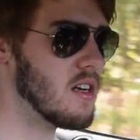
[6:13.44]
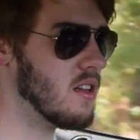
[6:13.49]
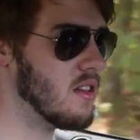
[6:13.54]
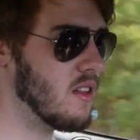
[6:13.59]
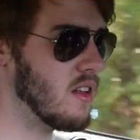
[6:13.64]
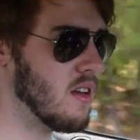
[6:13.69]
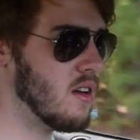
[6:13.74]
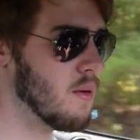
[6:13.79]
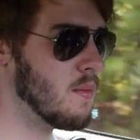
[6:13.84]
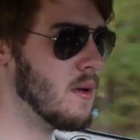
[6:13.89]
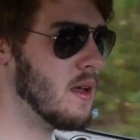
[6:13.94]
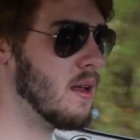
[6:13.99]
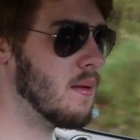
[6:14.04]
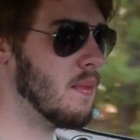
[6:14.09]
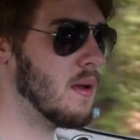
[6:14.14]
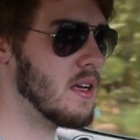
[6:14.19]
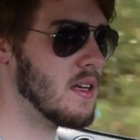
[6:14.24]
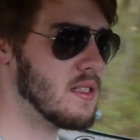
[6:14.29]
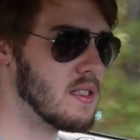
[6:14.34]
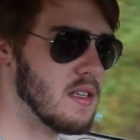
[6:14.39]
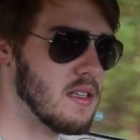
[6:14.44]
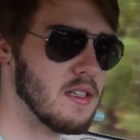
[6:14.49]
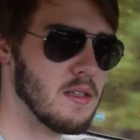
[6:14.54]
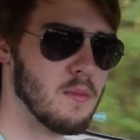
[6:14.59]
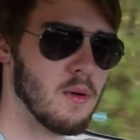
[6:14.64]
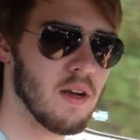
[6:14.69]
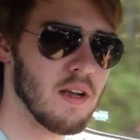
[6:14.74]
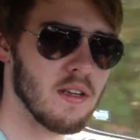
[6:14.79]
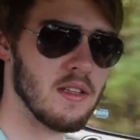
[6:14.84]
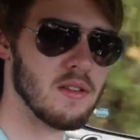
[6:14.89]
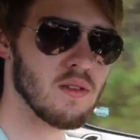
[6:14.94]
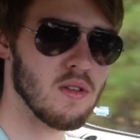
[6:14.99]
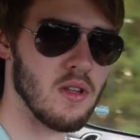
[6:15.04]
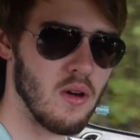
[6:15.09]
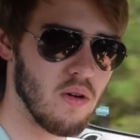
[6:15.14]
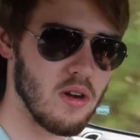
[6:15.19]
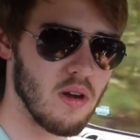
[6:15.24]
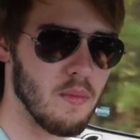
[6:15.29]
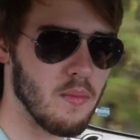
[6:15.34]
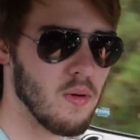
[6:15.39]
a little bit because the springs
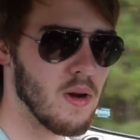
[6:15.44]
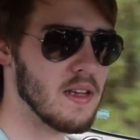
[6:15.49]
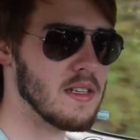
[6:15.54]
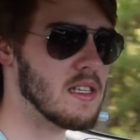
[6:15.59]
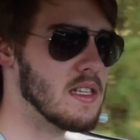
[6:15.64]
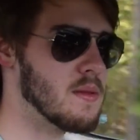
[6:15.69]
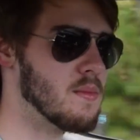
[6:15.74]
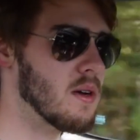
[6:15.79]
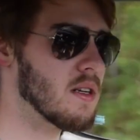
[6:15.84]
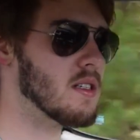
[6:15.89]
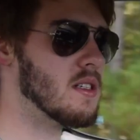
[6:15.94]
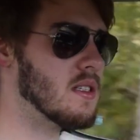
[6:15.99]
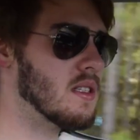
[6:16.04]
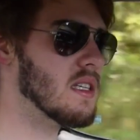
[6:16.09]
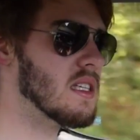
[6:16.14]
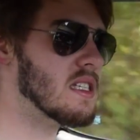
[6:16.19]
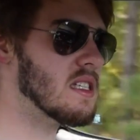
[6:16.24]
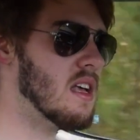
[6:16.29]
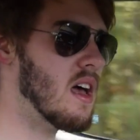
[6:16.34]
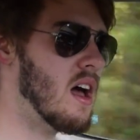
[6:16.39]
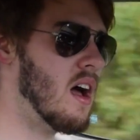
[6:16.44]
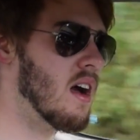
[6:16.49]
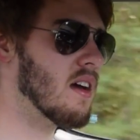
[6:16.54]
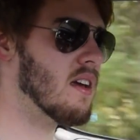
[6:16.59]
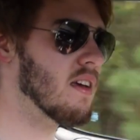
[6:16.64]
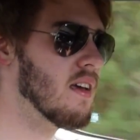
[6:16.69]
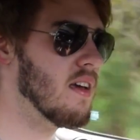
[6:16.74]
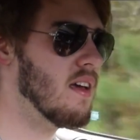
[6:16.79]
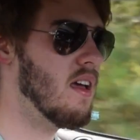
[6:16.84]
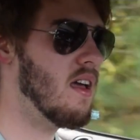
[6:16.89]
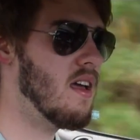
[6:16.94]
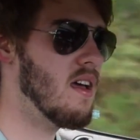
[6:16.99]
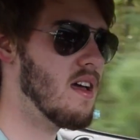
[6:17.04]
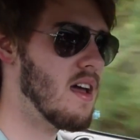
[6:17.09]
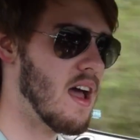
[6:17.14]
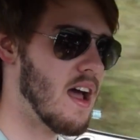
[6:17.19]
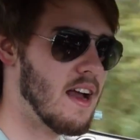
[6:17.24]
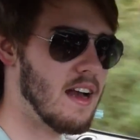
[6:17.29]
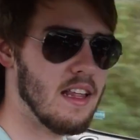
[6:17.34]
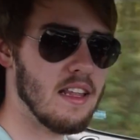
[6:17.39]
don't compress as much as the stock.
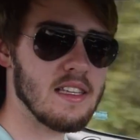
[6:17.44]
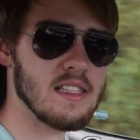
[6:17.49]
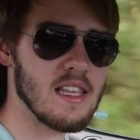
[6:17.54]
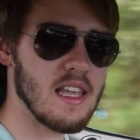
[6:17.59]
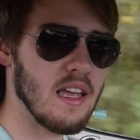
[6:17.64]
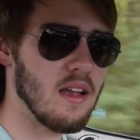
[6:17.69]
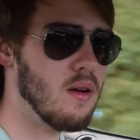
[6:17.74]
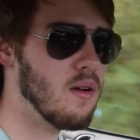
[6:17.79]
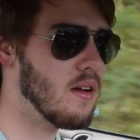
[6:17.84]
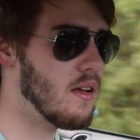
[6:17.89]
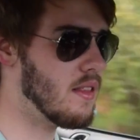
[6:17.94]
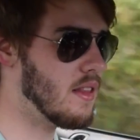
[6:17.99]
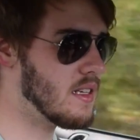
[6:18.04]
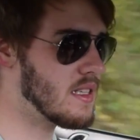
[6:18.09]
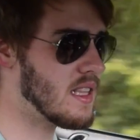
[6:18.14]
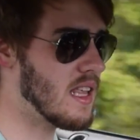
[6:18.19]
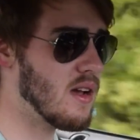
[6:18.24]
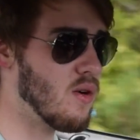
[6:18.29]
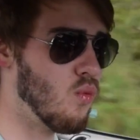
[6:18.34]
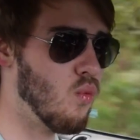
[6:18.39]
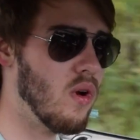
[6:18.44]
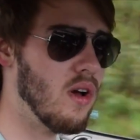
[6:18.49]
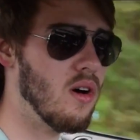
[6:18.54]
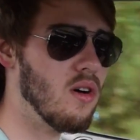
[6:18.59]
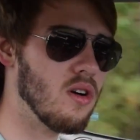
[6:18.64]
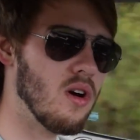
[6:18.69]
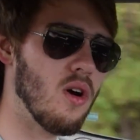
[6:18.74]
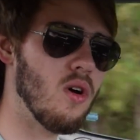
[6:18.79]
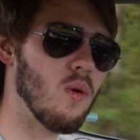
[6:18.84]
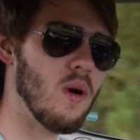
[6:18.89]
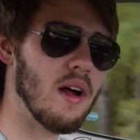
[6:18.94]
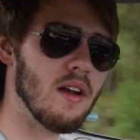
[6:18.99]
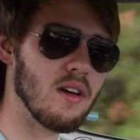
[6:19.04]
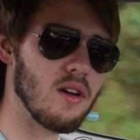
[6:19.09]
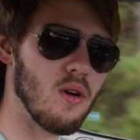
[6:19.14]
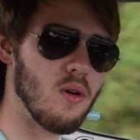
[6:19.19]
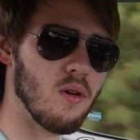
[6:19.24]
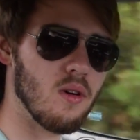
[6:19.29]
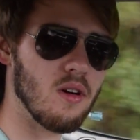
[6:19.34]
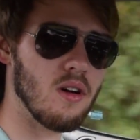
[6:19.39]
And this thing will go around a
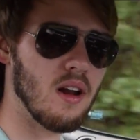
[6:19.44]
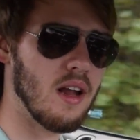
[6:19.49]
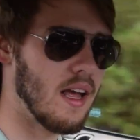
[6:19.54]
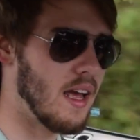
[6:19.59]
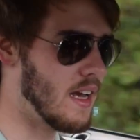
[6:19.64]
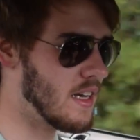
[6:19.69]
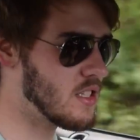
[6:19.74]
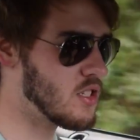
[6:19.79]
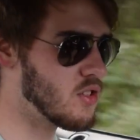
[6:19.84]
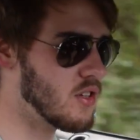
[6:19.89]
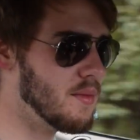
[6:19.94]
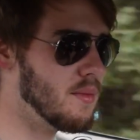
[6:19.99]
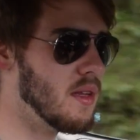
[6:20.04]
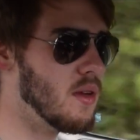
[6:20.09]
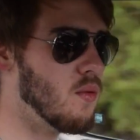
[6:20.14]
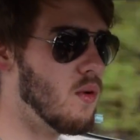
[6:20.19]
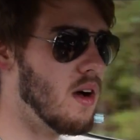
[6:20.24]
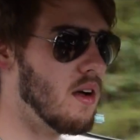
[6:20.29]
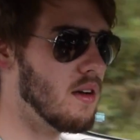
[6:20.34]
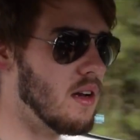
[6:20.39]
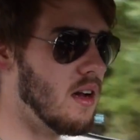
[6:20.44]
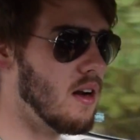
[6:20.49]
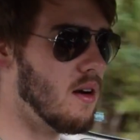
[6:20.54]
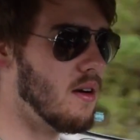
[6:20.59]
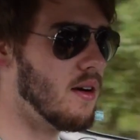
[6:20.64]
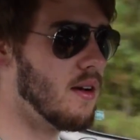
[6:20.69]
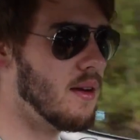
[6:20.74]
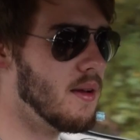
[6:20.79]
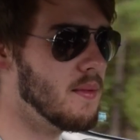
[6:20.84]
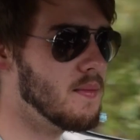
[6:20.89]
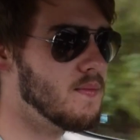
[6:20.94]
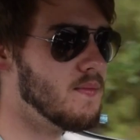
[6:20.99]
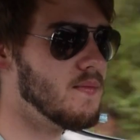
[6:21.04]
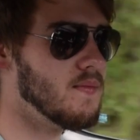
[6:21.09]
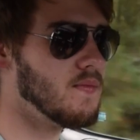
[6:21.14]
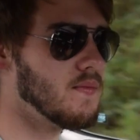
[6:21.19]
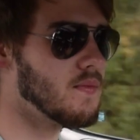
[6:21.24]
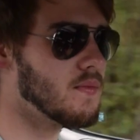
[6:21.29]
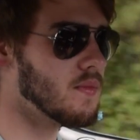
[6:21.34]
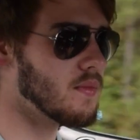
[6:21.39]
corner extremely well now.
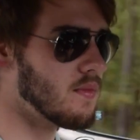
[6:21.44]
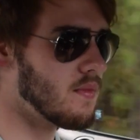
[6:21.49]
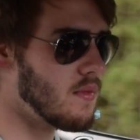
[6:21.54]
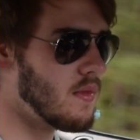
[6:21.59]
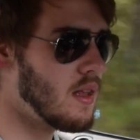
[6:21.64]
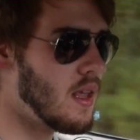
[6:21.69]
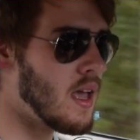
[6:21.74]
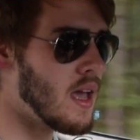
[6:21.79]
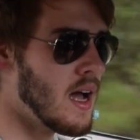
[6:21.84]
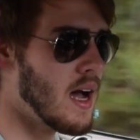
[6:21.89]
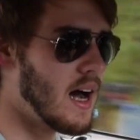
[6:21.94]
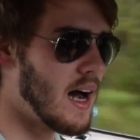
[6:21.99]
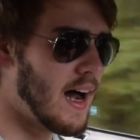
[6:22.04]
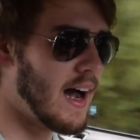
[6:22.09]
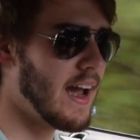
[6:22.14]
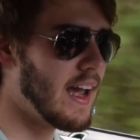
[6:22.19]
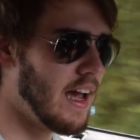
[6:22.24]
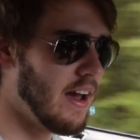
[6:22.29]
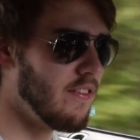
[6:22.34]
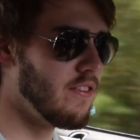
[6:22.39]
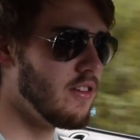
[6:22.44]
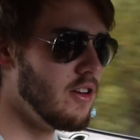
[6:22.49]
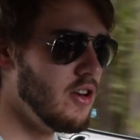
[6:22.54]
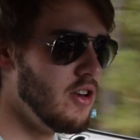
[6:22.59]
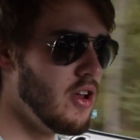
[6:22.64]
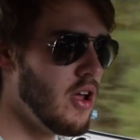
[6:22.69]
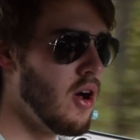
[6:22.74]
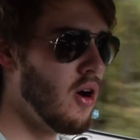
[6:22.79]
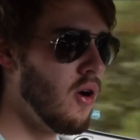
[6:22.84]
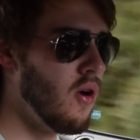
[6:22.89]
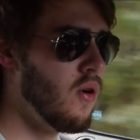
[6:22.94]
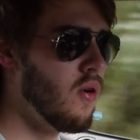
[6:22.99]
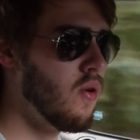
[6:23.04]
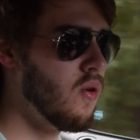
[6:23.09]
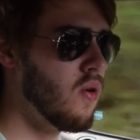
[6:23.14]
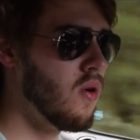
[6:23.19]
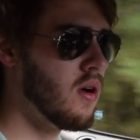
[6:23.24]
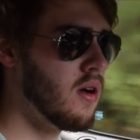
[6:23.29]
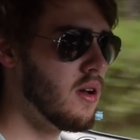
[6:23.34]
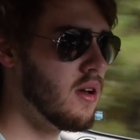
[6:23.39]
I have
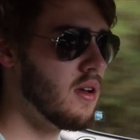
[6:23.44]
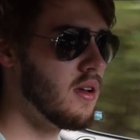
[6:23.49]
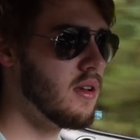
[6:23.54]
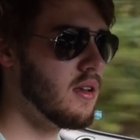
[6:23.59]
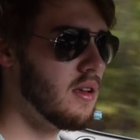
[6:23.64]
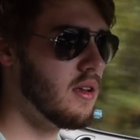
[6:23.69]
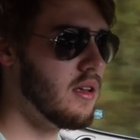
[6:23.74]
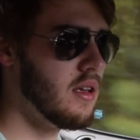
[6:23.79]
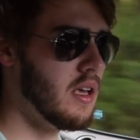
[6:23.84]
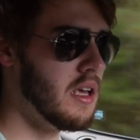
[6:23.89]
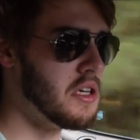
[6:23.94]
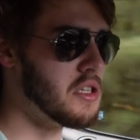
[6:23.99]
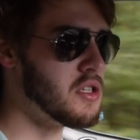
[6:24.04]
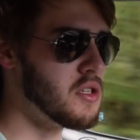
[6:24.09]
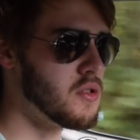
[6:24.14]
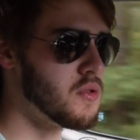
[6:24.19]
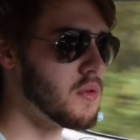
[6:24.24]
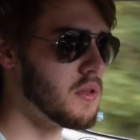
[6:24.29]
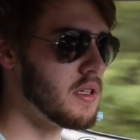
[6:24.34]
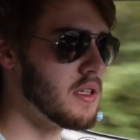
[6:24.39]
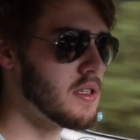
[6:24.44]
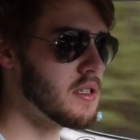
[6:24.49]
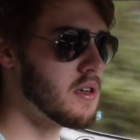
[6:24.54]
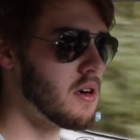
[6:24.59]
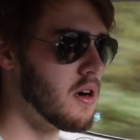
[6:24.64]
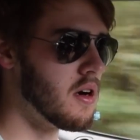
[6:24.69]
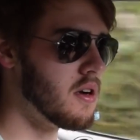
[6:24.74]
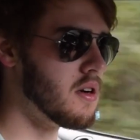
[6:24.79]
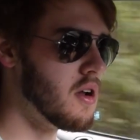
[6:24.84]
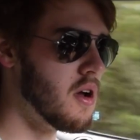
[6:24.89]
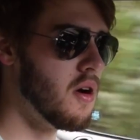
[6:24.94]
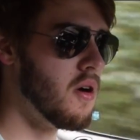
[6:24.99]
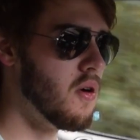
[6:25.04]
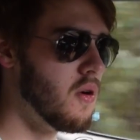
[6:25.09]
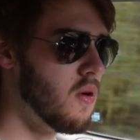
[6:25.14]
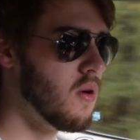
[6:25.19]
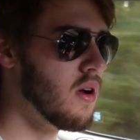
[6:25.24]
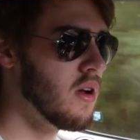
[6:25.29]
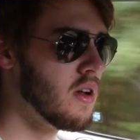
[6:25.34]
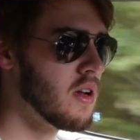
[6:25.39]
no issues with this car,
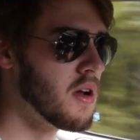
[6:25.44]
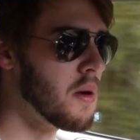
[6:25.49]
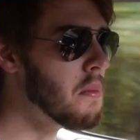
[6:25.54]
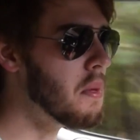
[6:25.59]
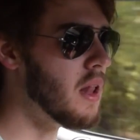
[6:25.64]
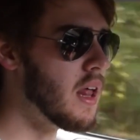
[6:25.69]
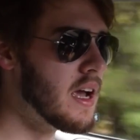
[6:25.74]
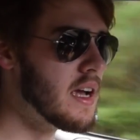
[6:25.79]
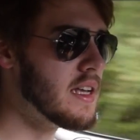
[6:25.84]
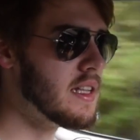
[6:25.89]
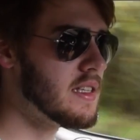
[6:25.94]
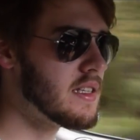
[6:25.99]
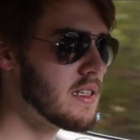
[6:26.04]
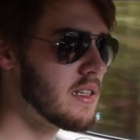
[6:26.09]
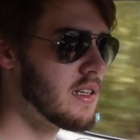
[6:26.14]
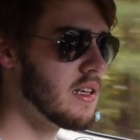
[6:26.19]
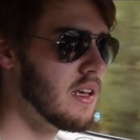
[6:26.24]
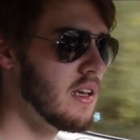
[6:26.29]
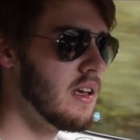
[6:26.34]
no complaints.